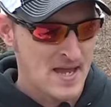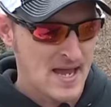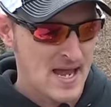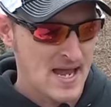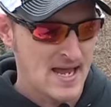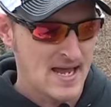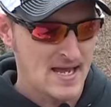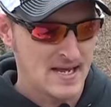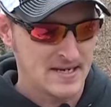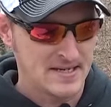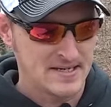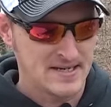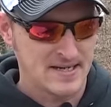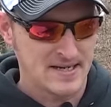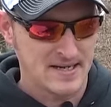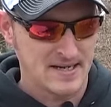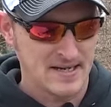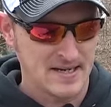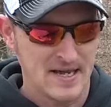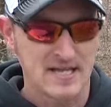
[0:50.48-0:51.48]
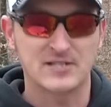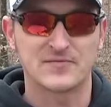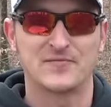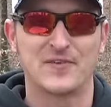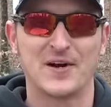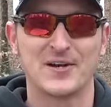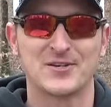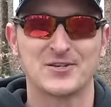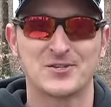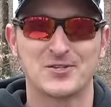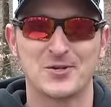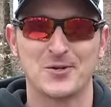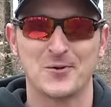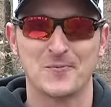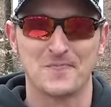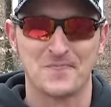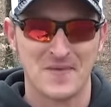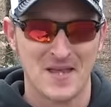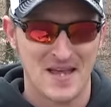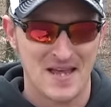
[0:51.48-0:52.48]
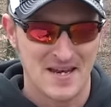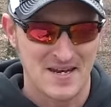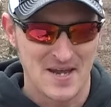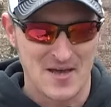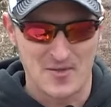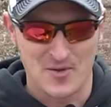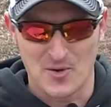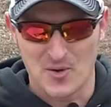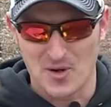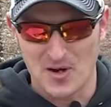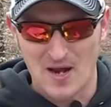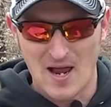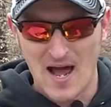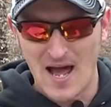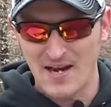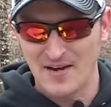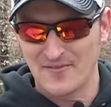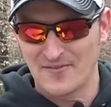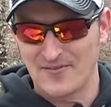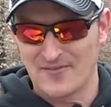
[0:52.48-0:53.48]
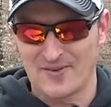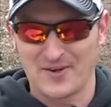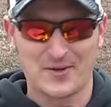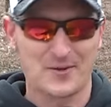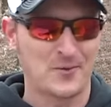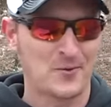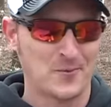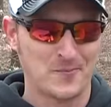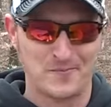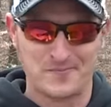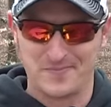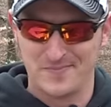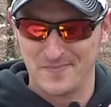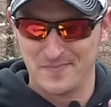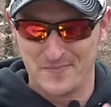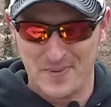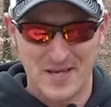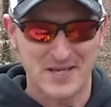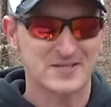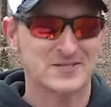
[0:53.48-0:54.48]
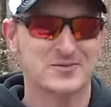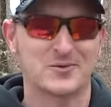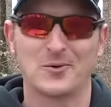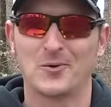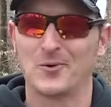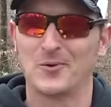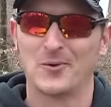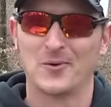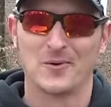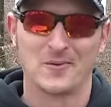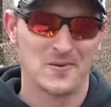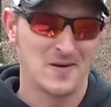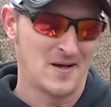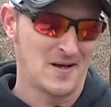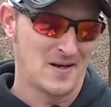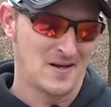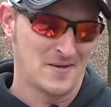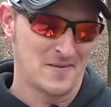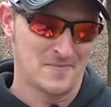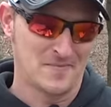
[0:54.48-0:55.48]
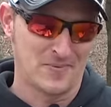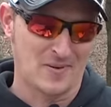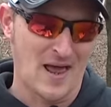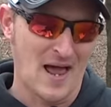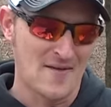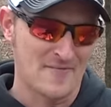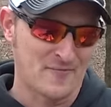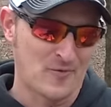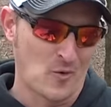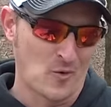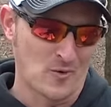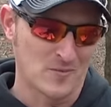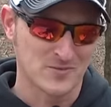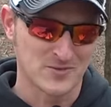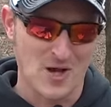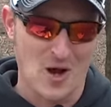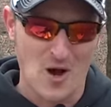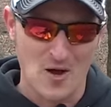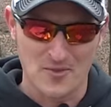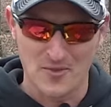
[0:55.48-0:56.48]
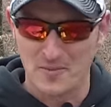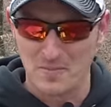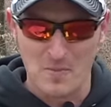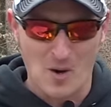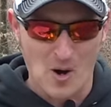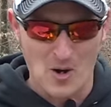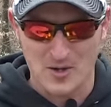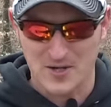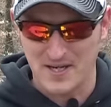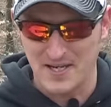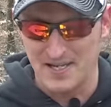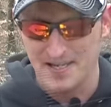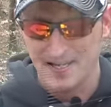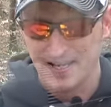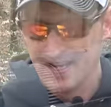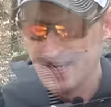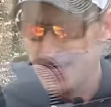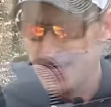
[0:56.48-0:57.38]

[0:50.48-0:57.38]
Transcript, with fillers: and it's fun to shoot. Now, there are a lot of little pistol uh, platforms on the market